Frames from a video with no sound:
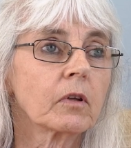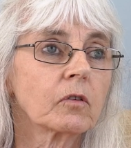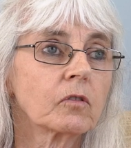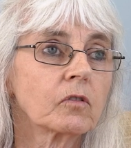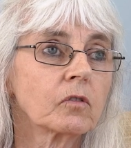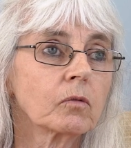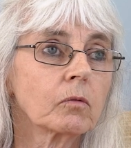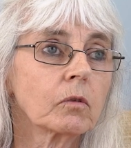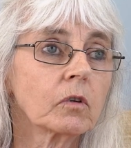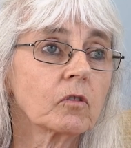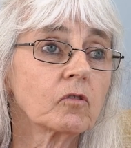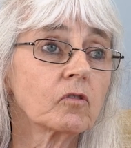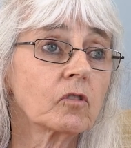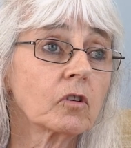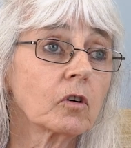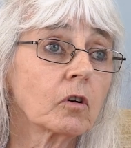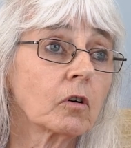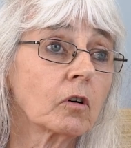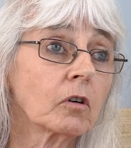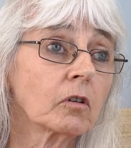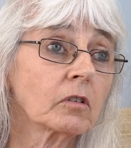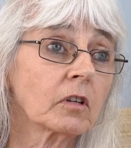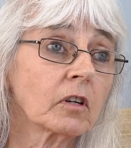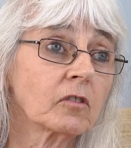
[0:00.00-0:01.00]
as soon as she
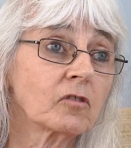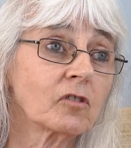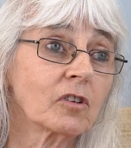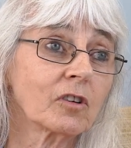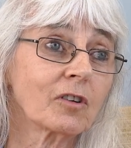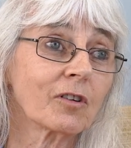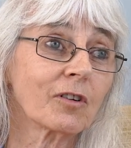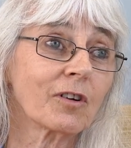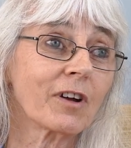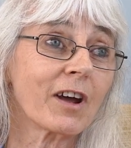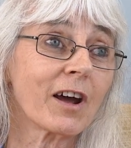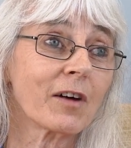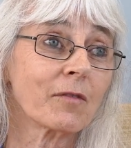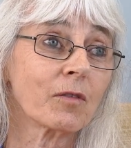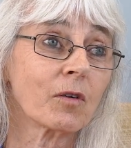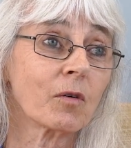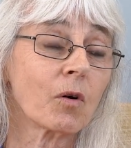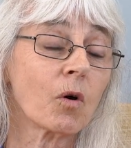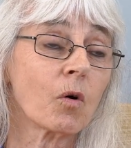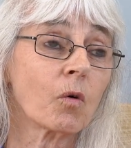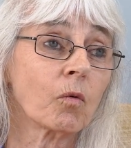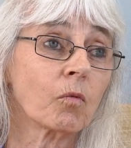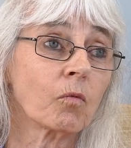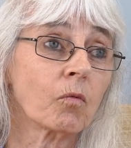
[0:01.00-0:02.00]
heard that she could have her
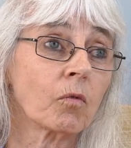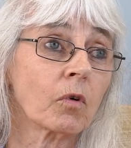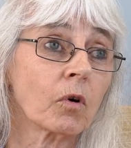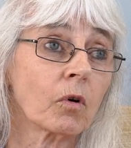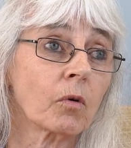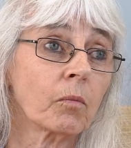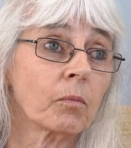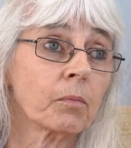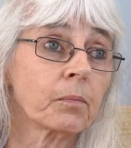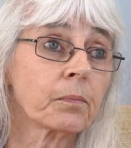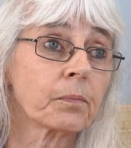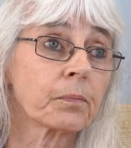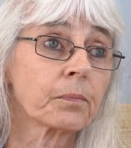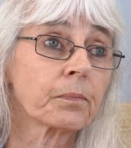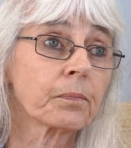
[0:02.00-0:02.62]
own room,